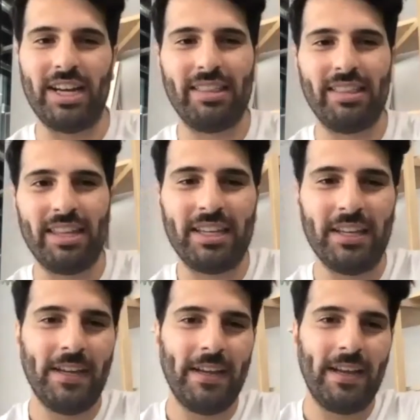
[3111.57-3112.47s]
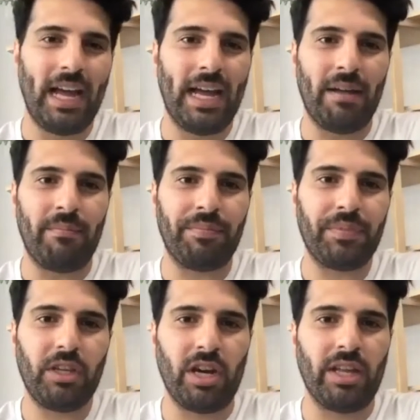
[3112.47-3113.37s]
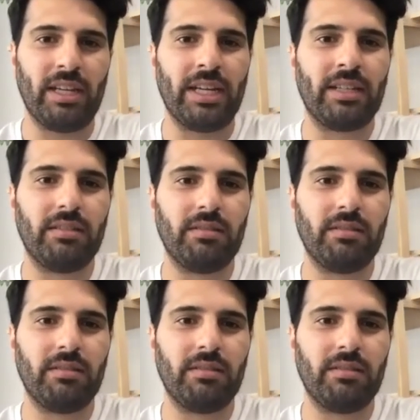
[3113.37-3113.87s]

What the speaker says: think, I think like